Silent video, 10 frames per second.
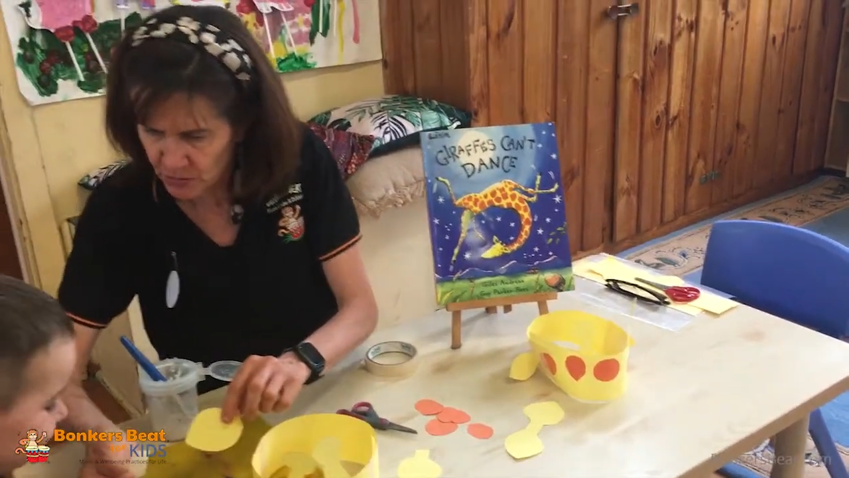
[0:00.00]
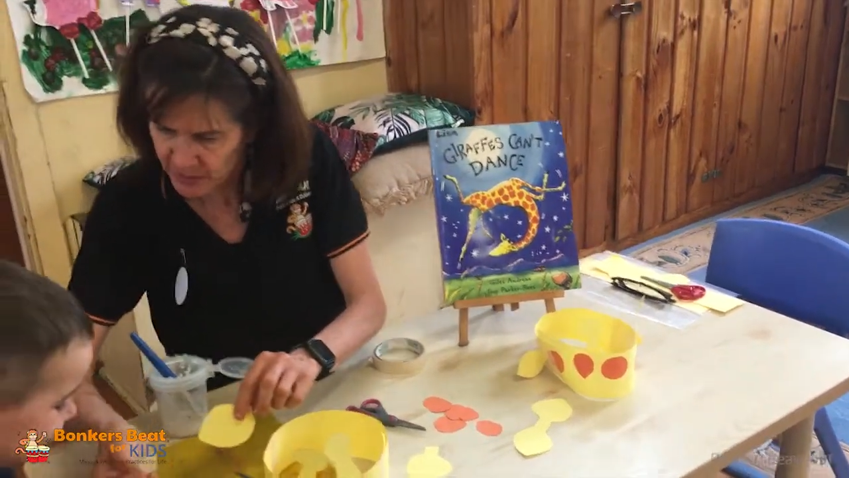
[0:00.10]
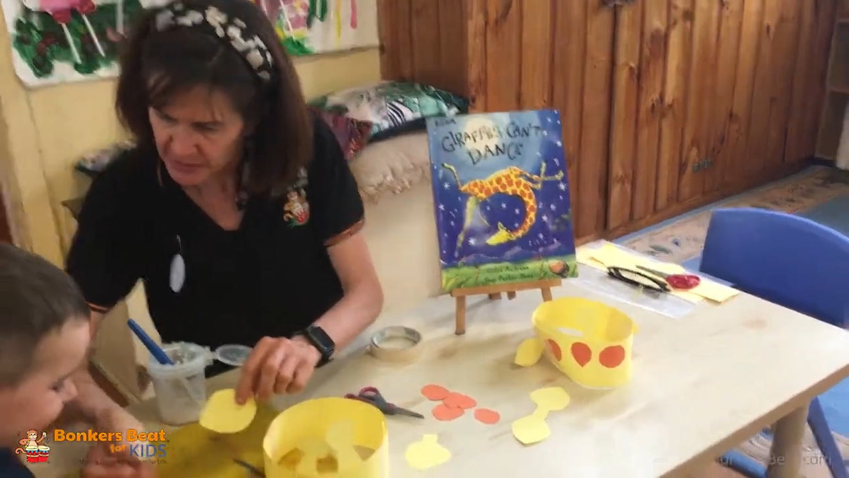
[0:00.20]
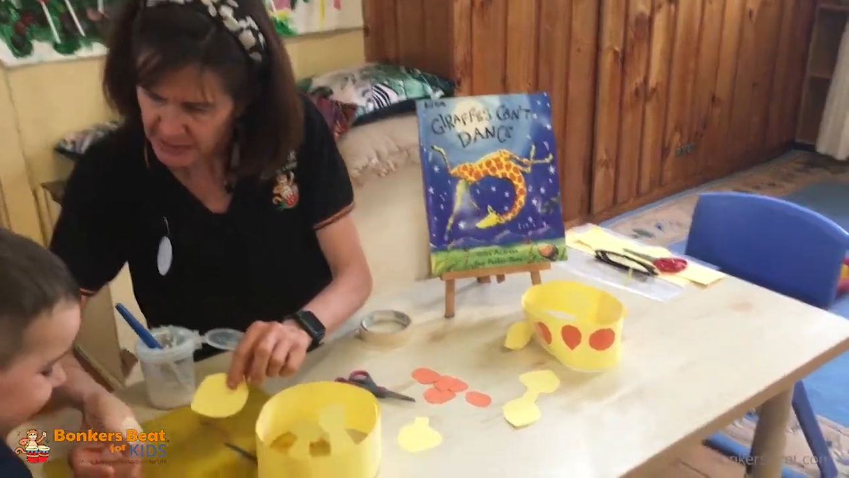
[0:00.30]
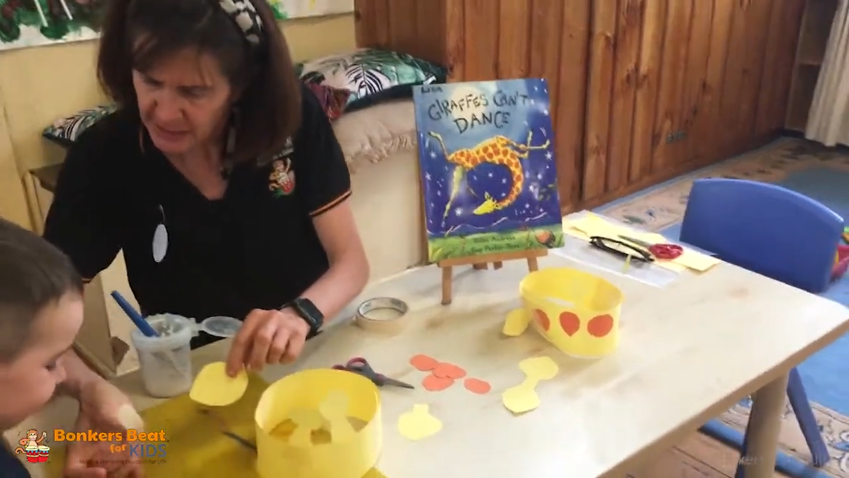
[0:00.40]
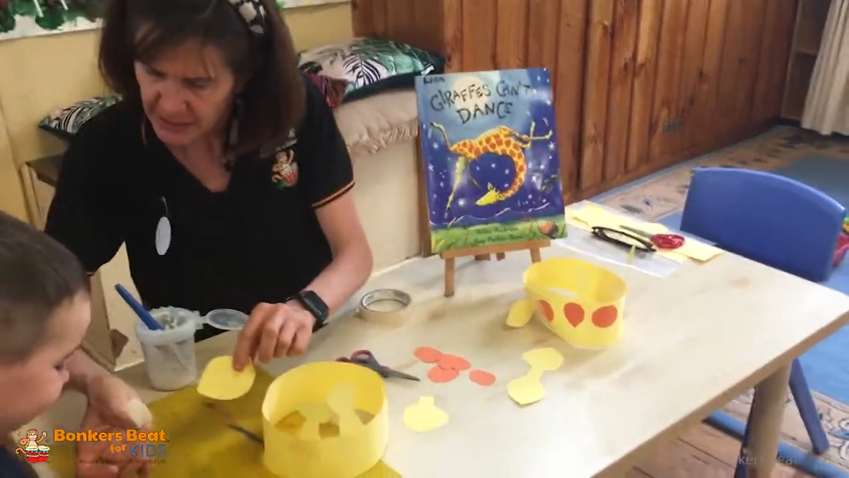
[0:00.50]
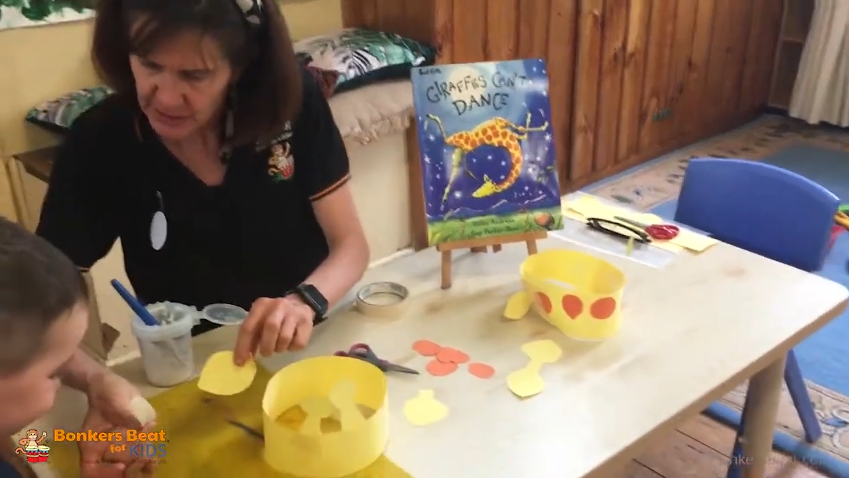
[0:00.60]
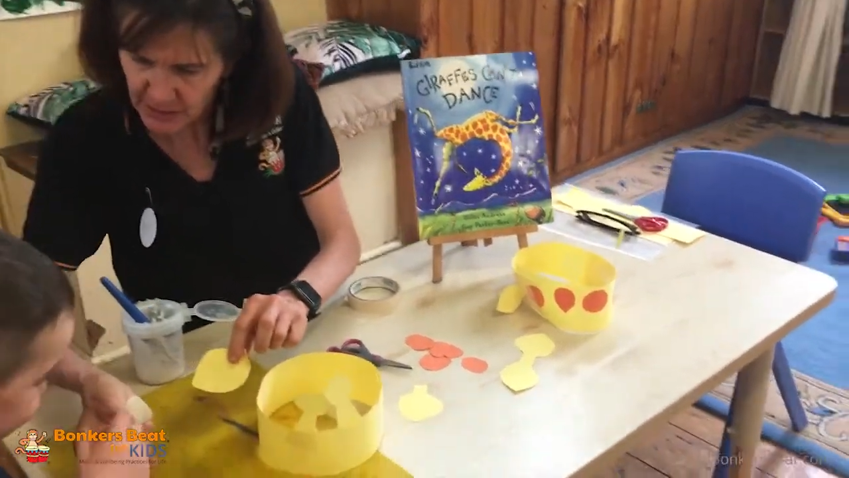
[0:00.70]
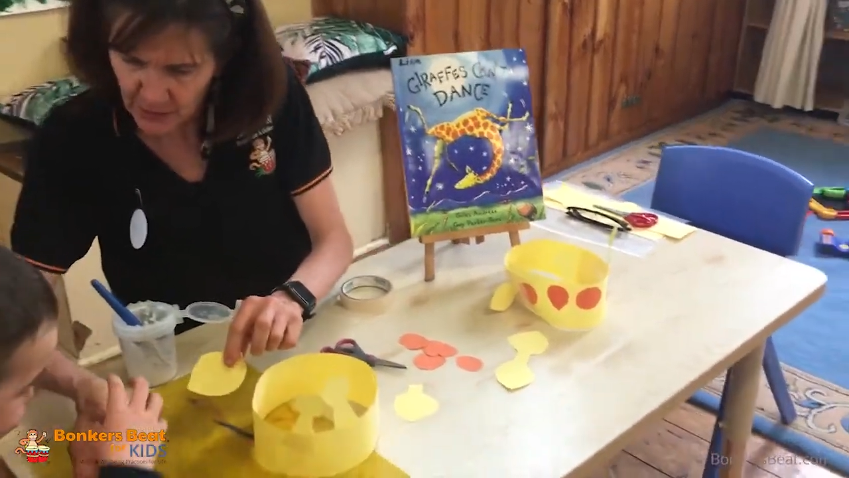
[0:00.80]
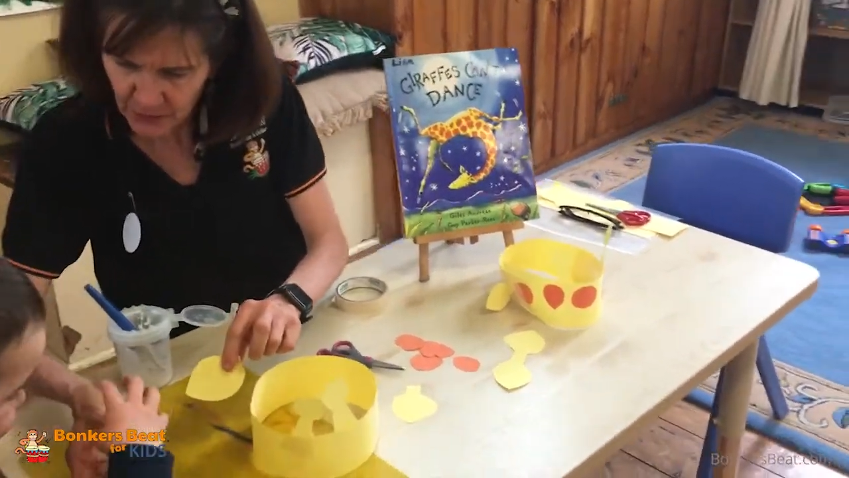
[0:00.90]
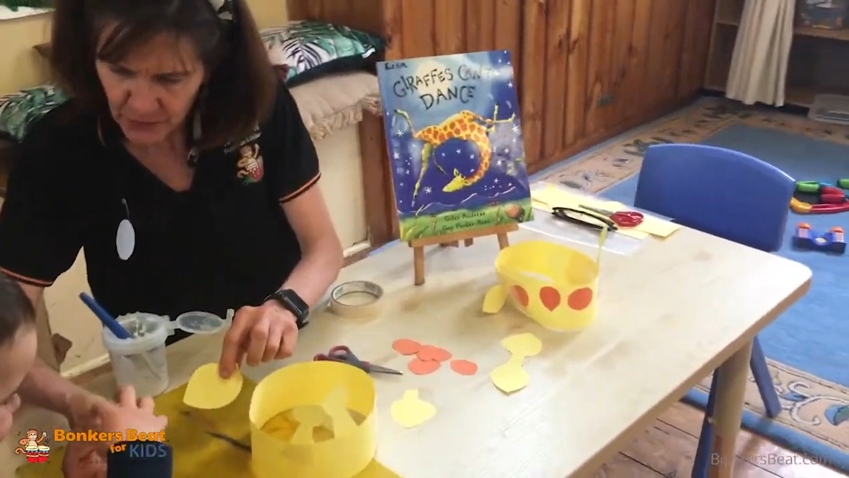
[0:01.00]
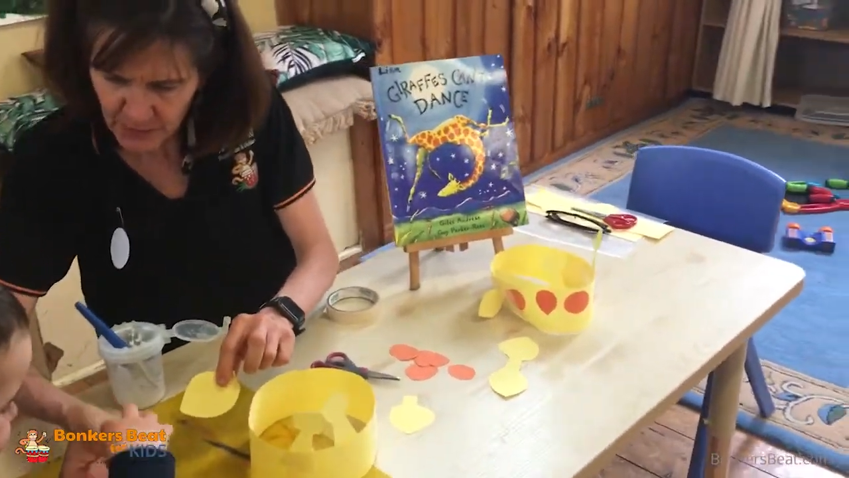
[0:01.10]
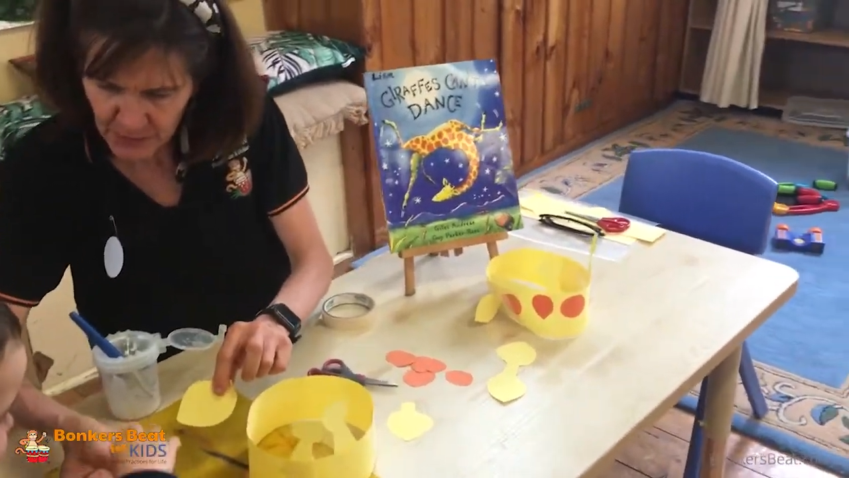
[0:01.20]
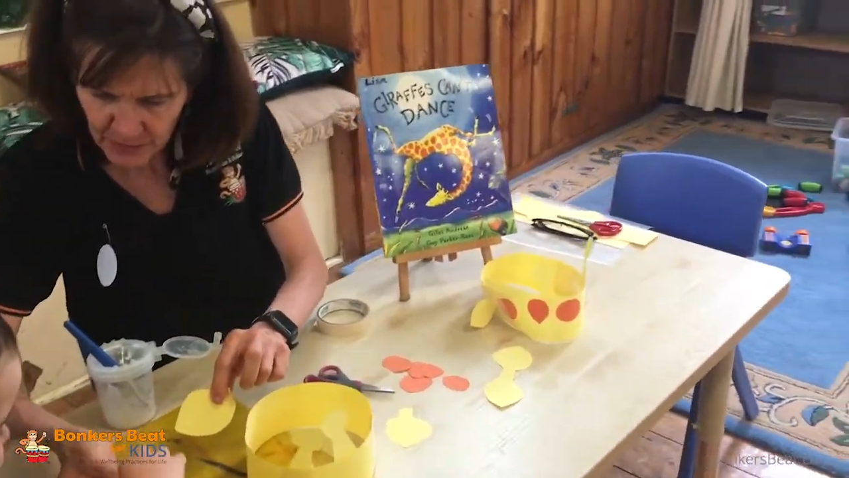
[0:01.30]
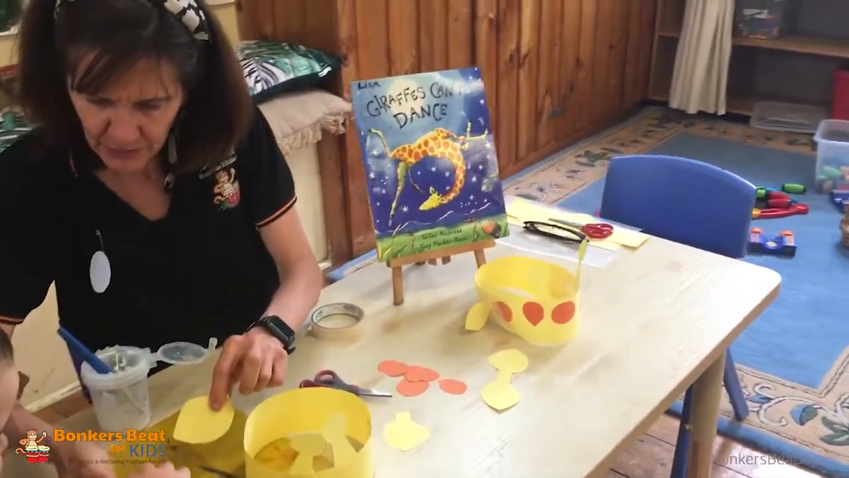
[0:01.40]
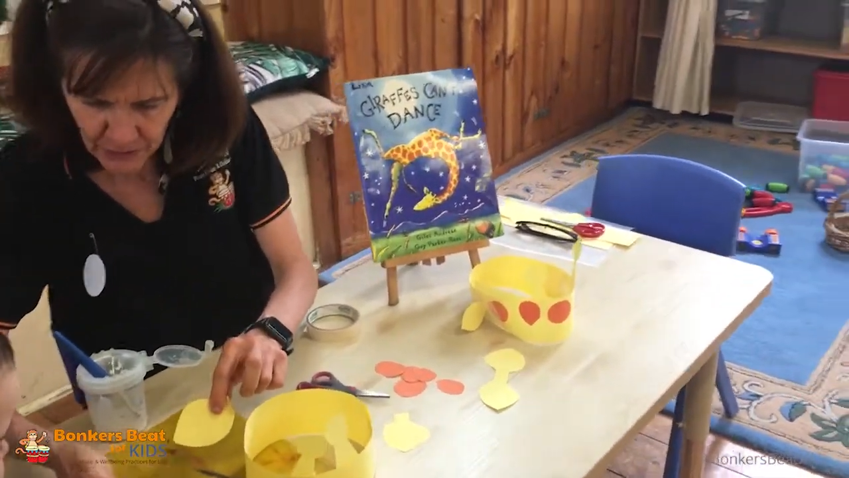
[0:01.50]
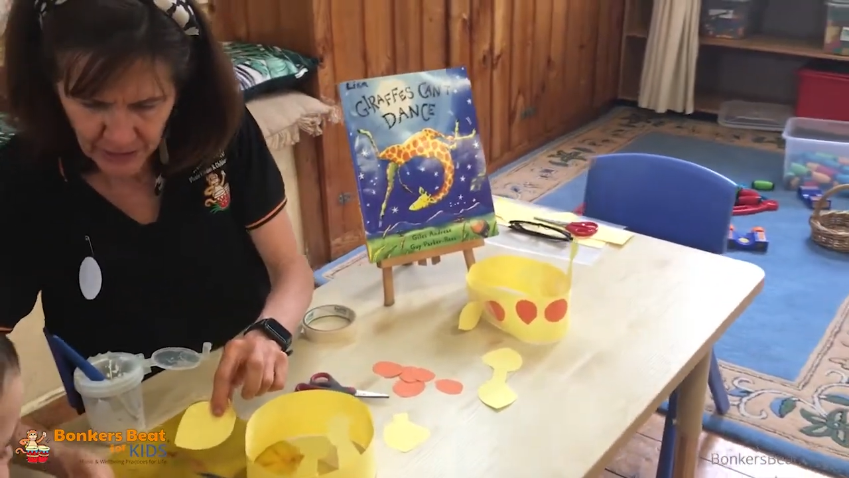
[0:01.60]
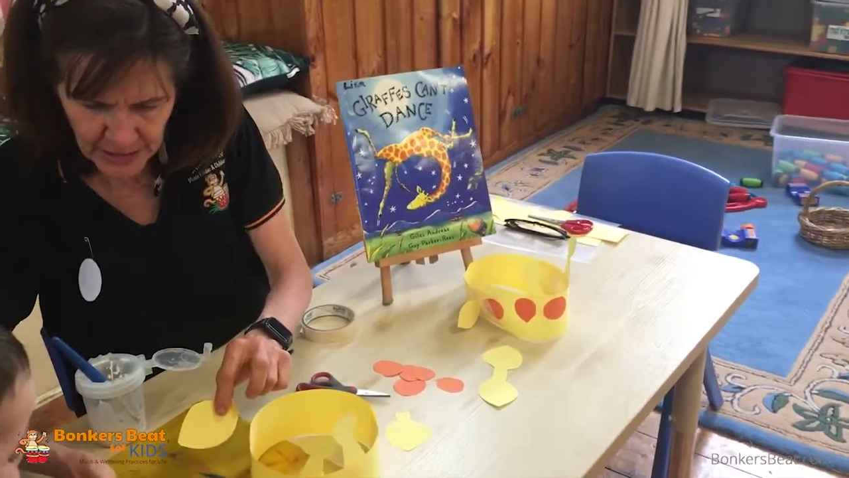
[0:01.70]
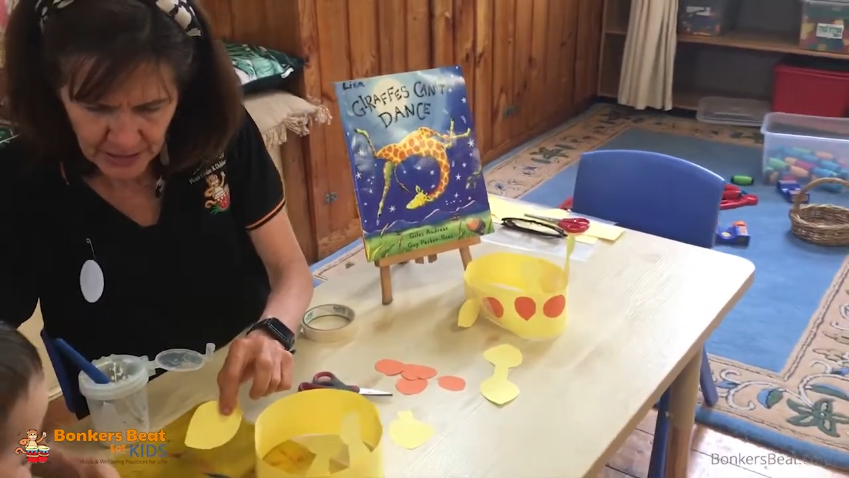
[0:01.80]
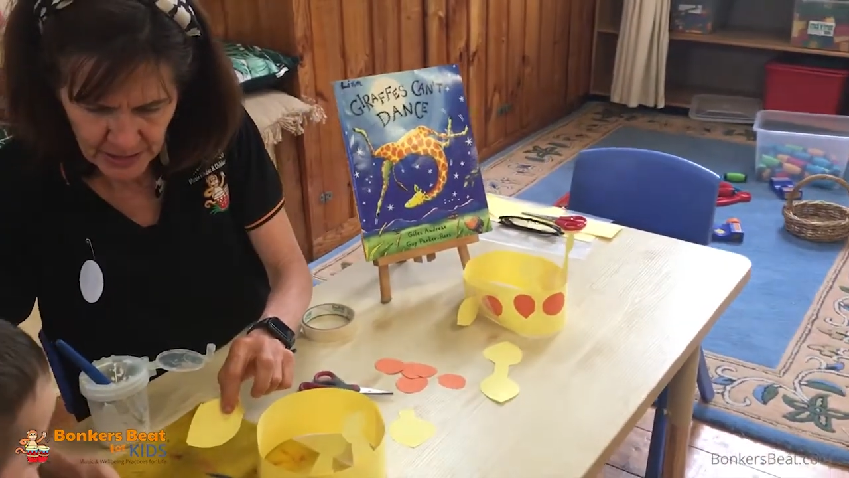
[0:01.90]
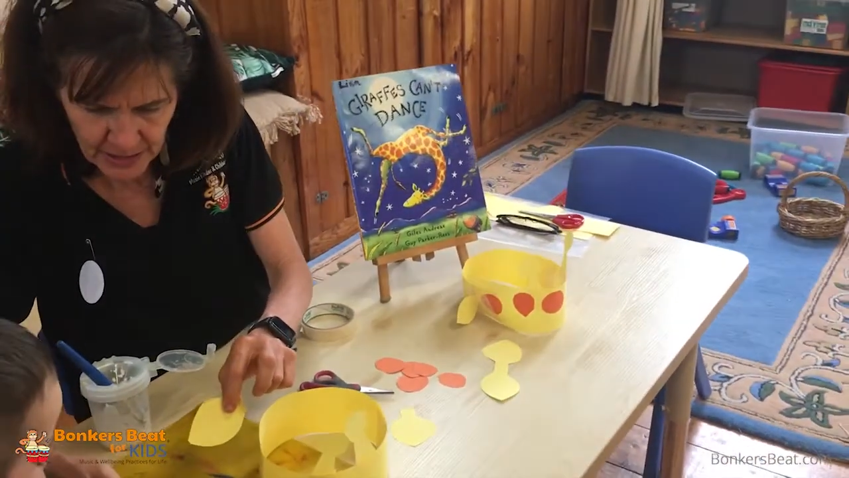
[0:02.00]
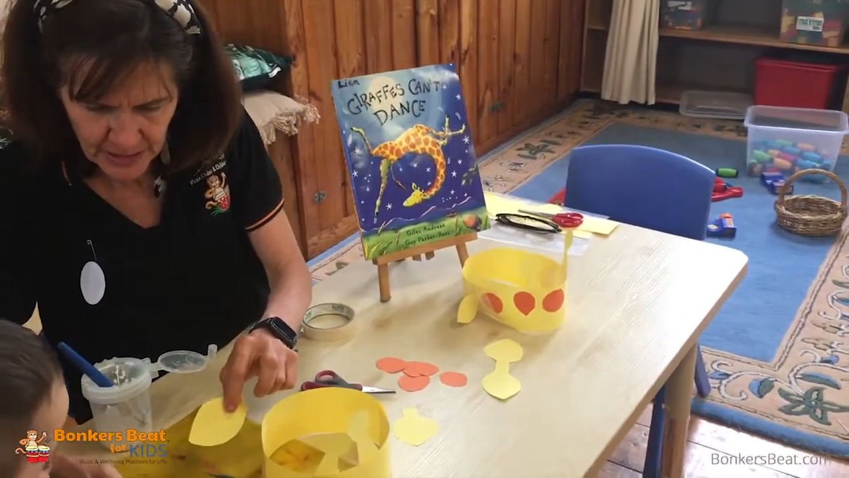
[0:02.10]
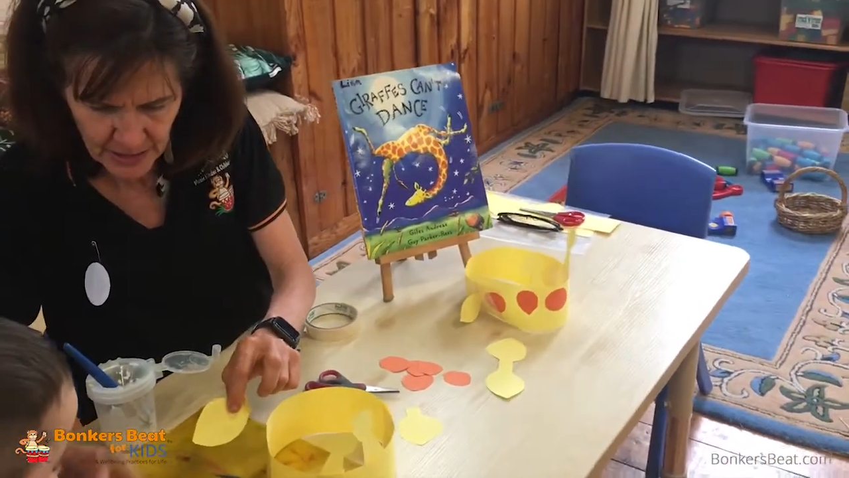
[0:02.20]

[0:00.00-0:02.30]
Do you want to stick this on for me, my friend?